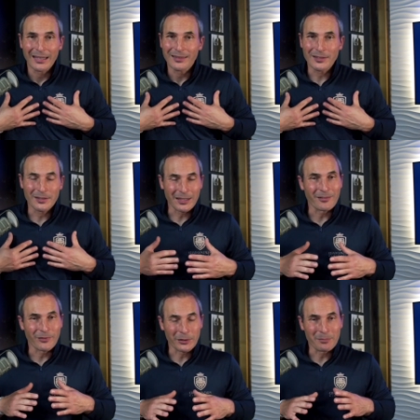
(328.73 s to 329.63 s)
This is a
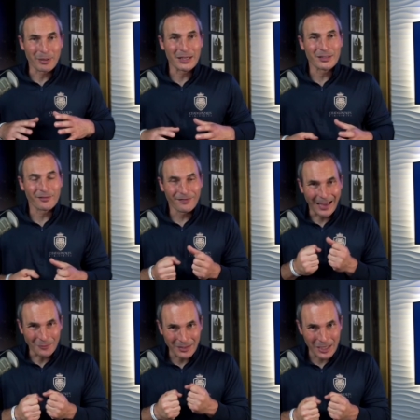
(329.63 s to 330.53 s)
very basic
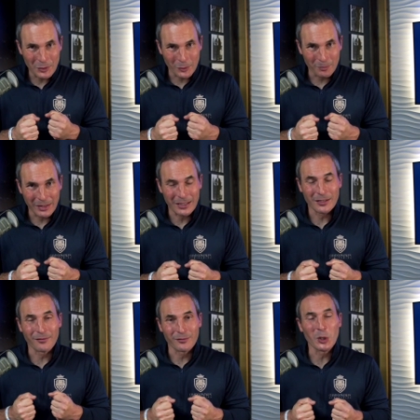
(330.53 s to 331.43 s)
foundational piece
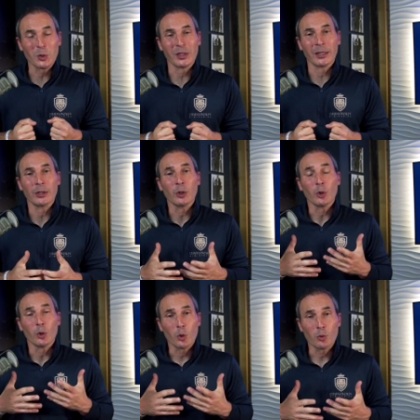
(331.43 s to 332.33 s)
of knowing
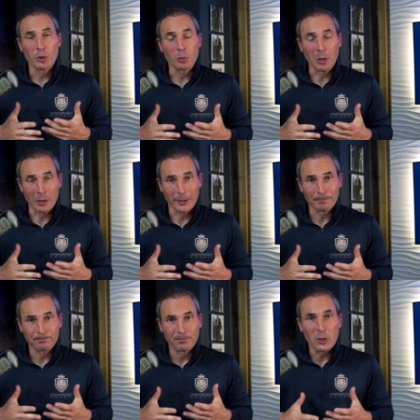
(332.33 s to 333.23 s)
who you are.
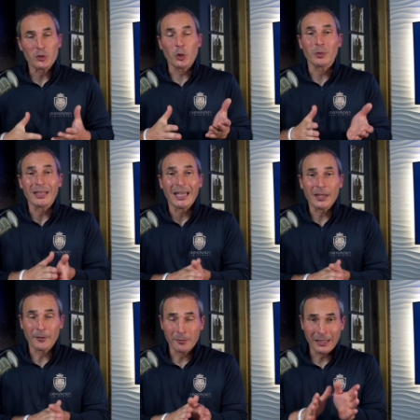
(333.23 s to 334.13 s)
So in
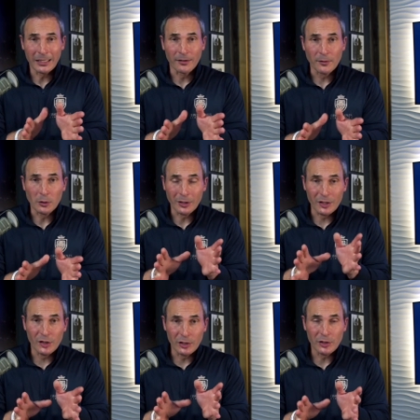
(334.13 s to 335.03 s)
the very beginning, if you look
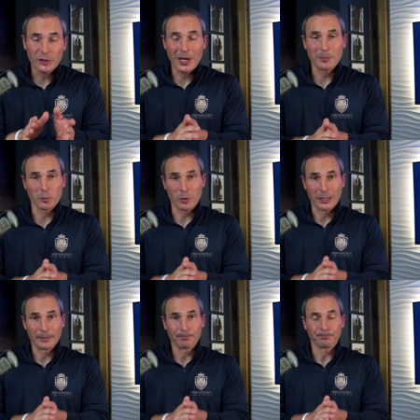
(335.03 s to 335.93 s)
at Genesis chapter
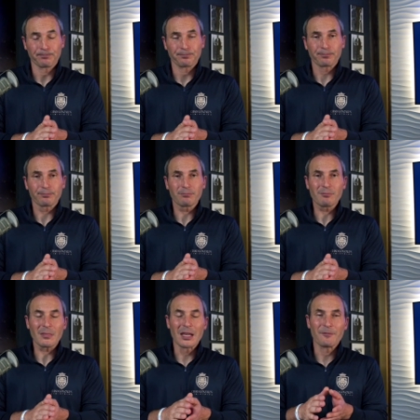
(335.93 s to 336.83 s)
one
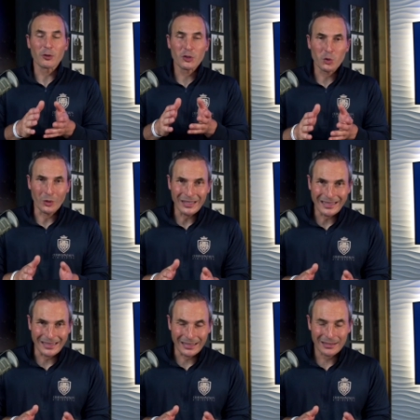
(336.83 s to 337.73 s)
and verse
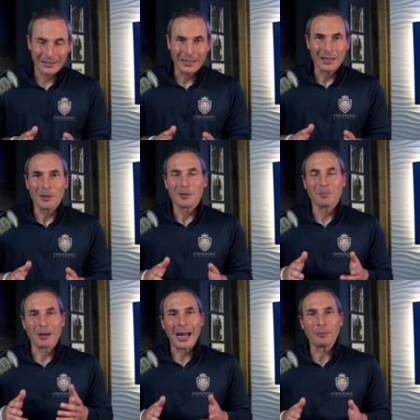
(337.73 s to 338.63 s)
twenty-six, the
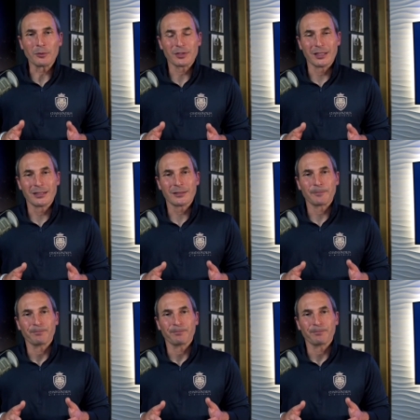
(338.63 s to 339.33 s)
Bible says,